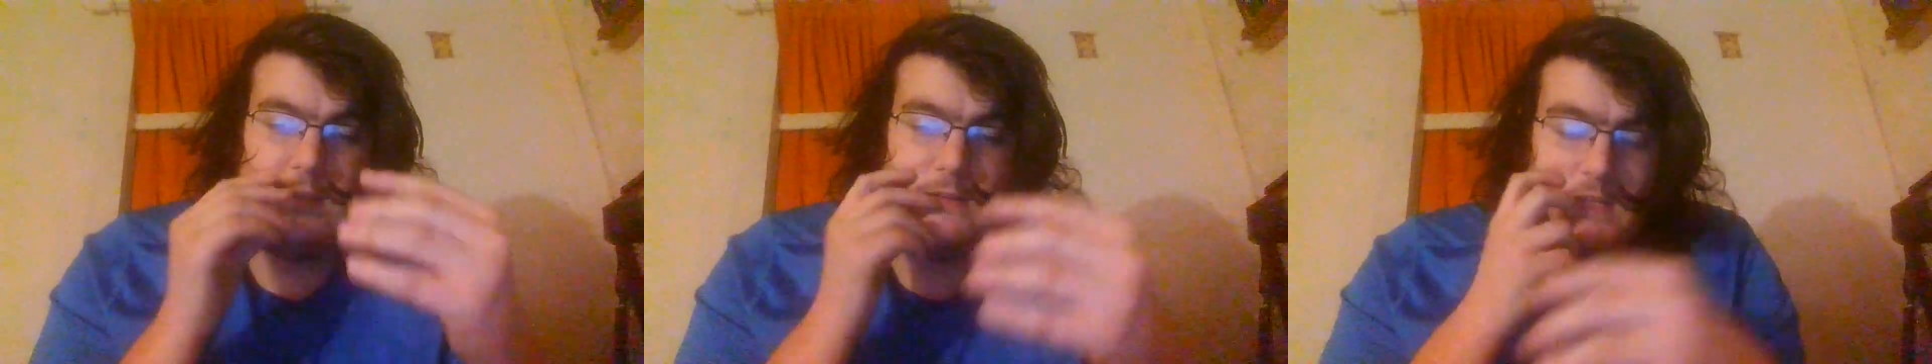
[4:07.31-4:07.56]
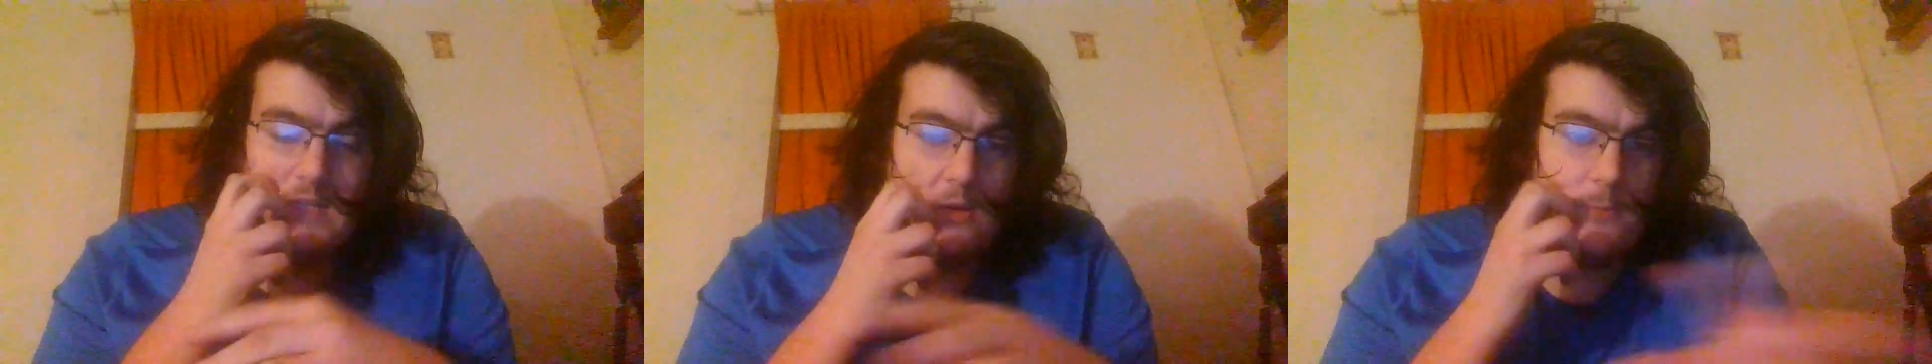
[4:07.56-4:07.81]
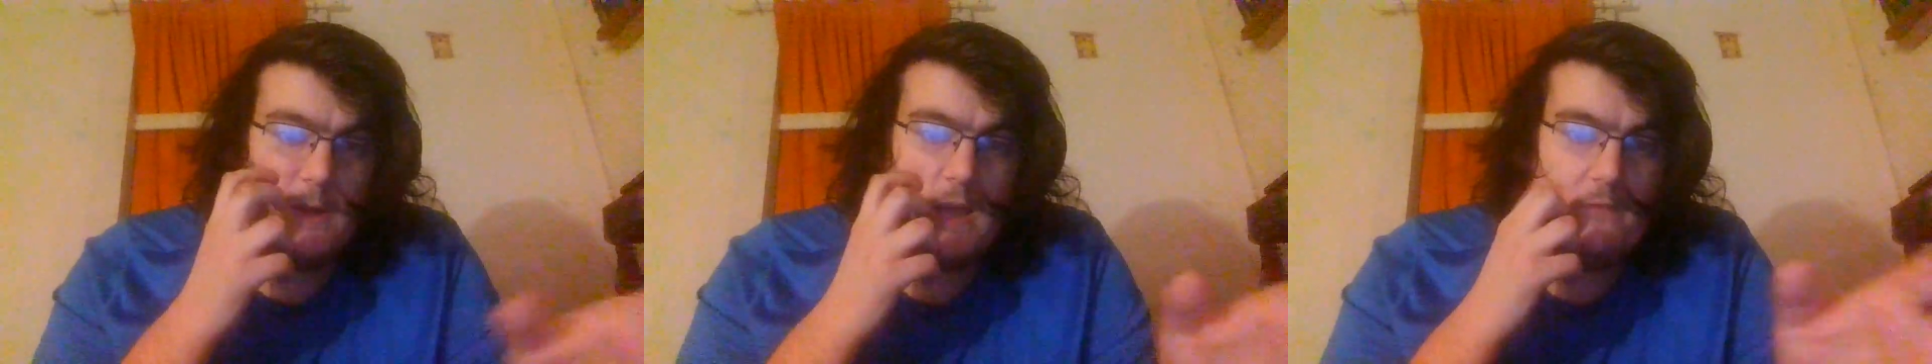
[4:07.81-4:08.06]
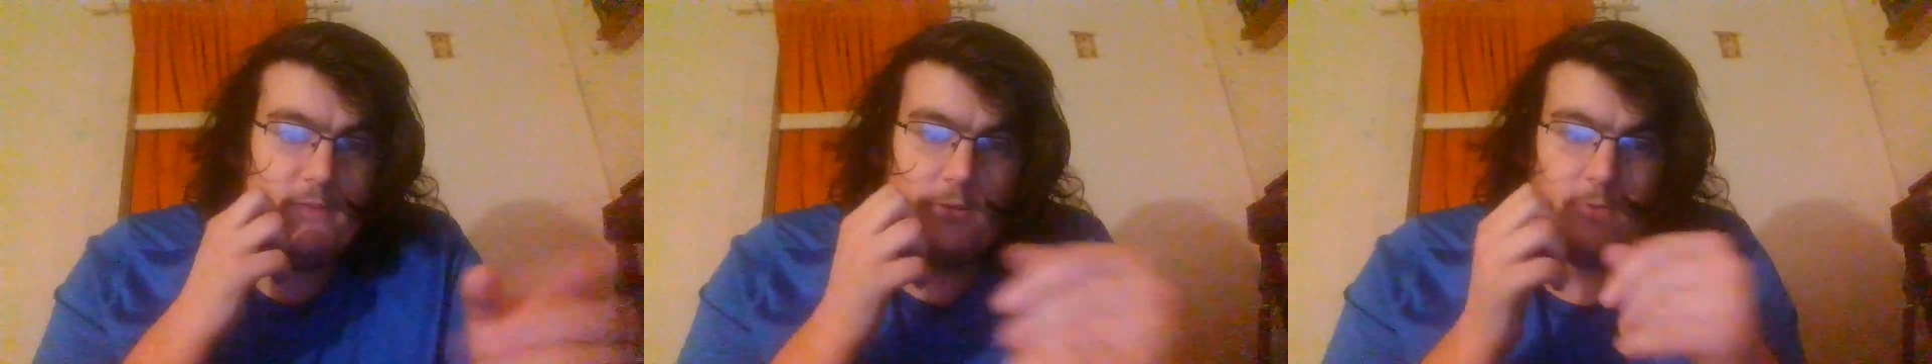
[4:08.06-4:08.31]
does anybody
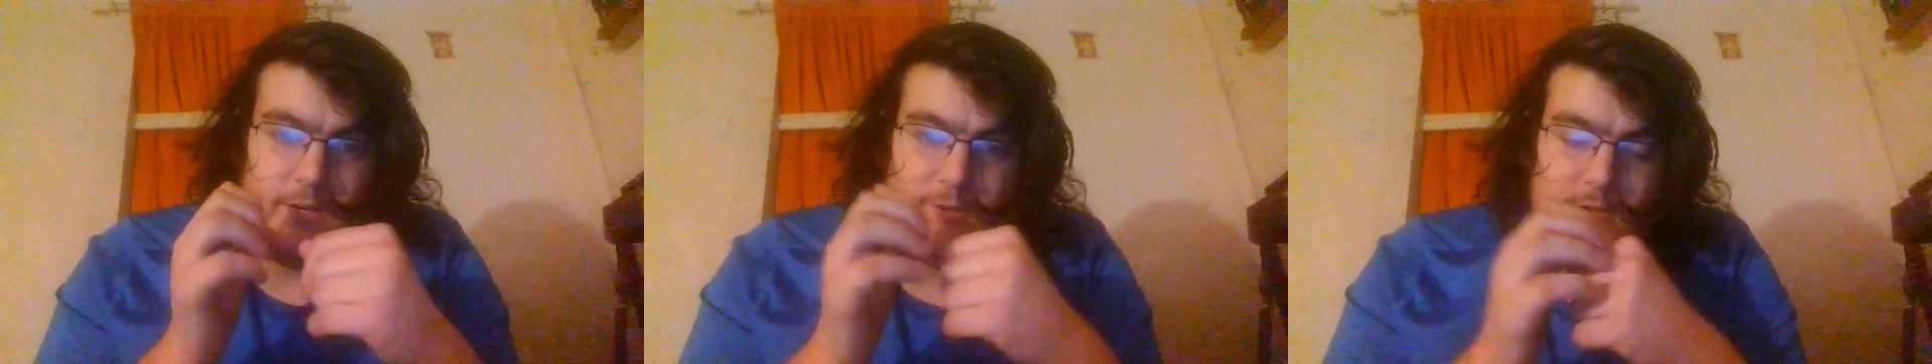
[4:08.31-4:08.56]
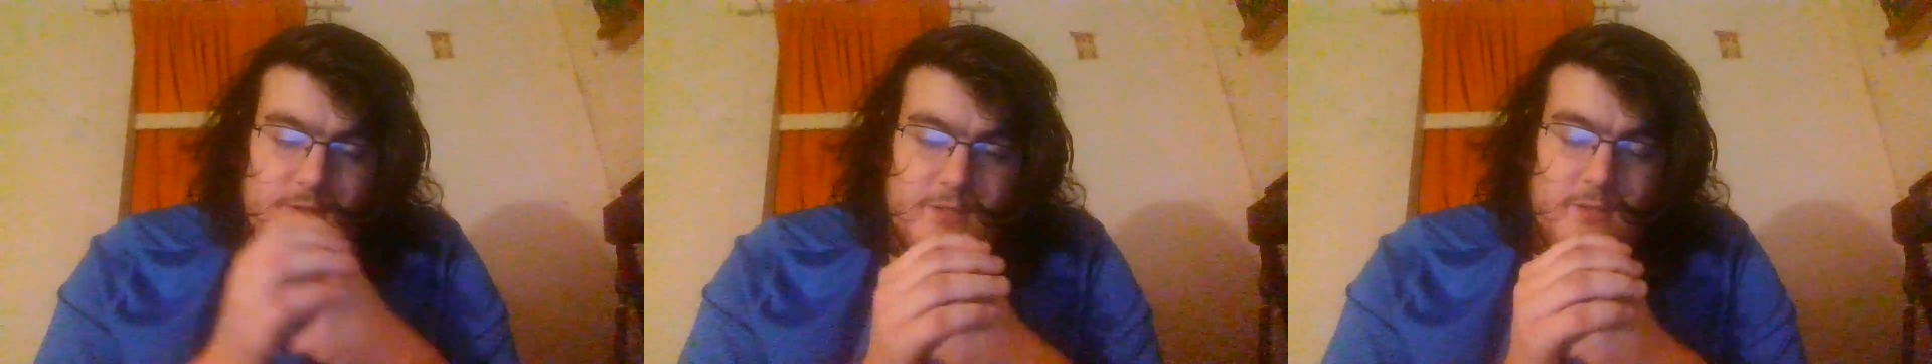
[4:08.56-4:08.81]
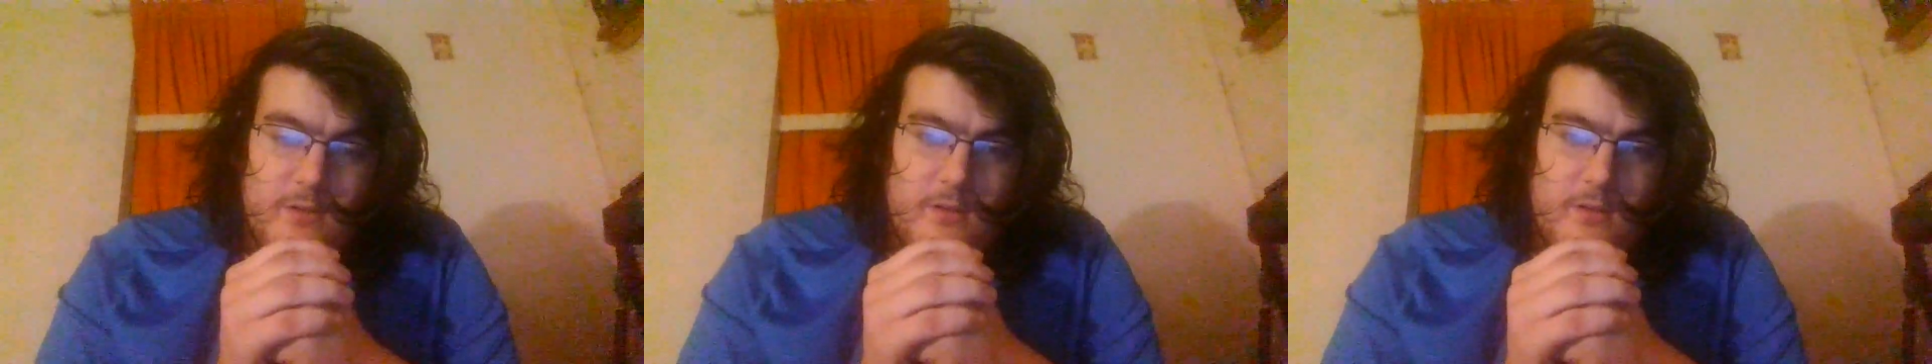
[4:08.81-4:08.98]
have any questions?